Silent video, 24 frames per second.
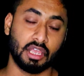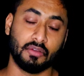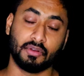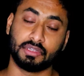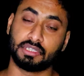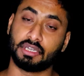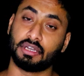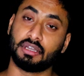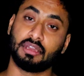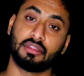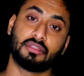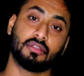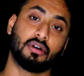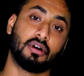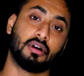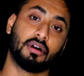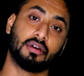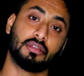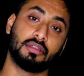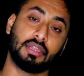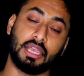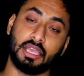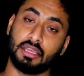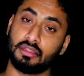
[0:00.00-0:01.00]
whether it is
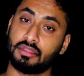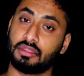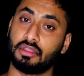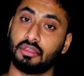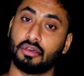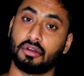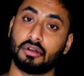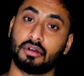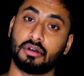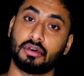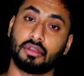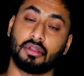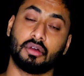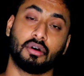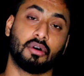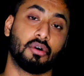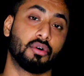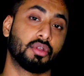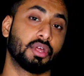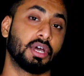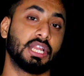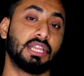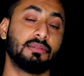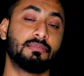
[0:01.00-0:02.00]
on Azure
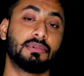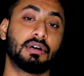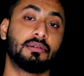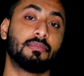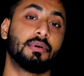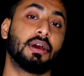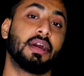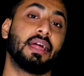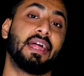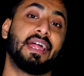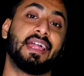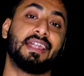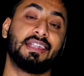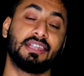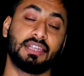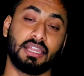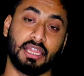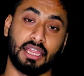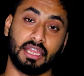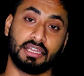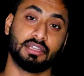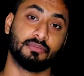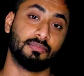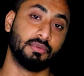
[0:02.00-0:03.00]
or Alibaba and
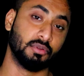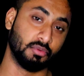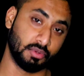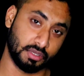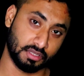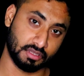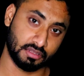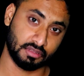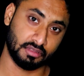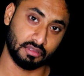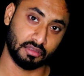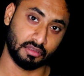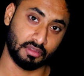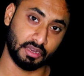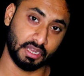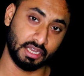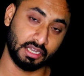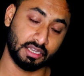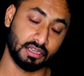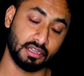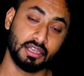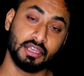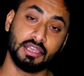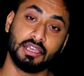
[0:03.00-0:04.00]
AWS,
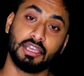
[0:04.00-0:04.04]
right?